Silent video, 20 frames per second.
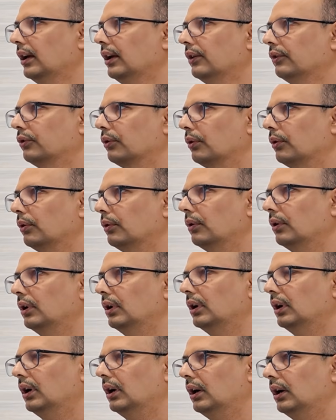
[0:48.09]
So
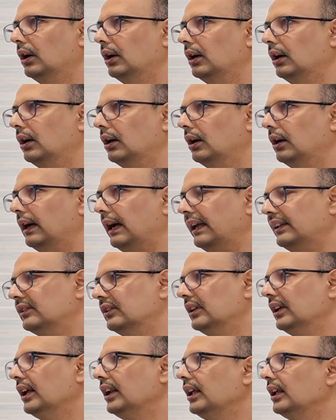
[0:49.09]

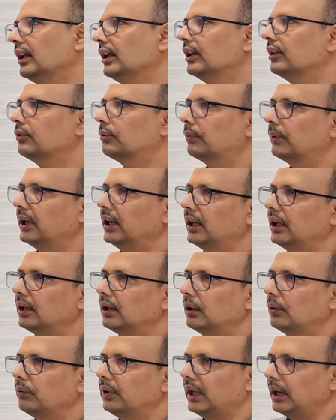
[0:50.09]
engineering is
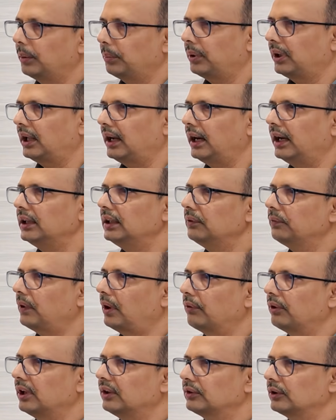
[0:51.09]
where we apply the
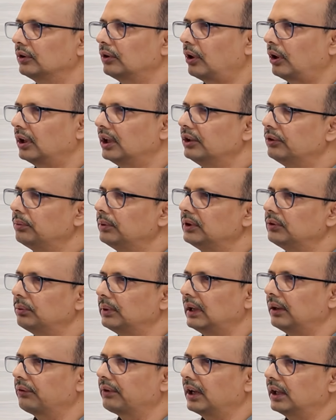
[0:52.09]
foundation knowledge which we
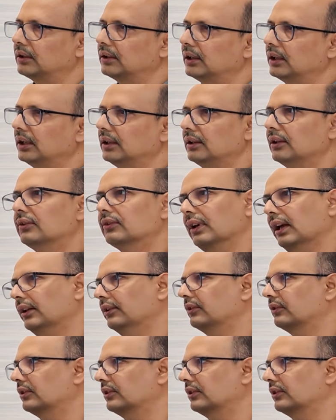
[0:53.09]
have gathered in the science